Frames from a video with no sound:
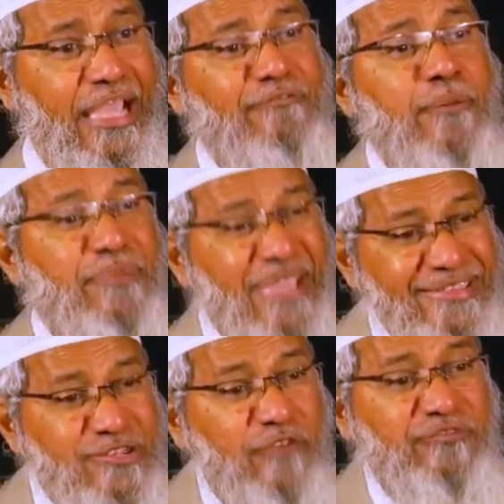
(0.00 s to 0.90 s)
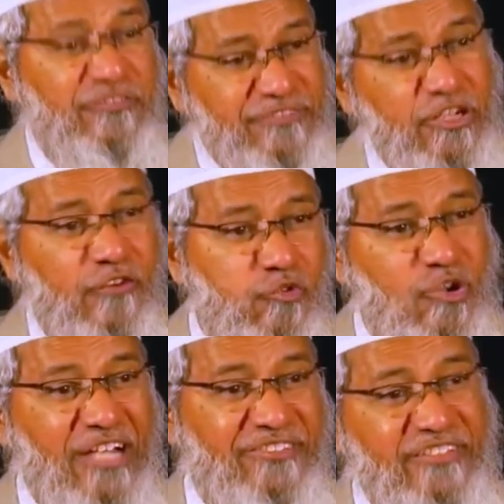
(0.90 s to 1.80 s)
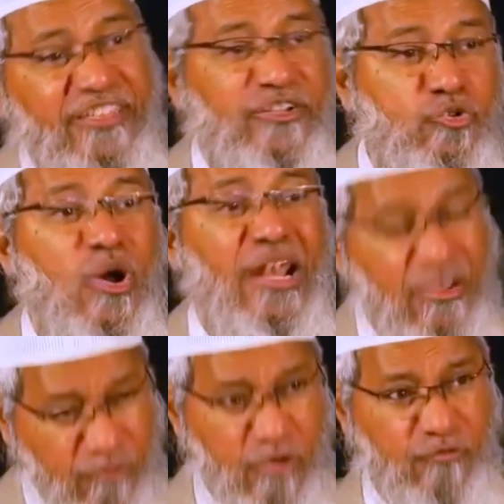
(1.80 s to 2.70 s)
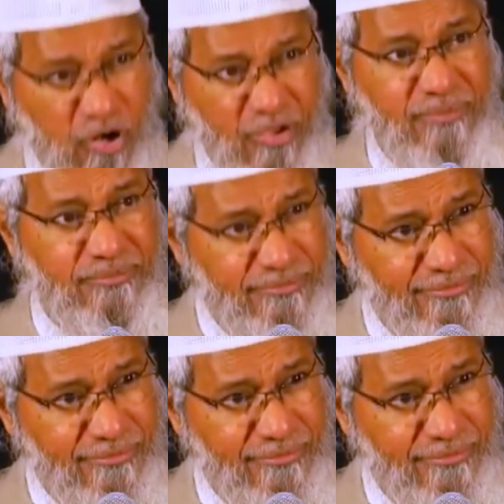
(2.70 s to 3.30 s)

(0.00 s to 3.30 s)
If a PhD of tafsir of Quran says there's two Allah, will you follow him?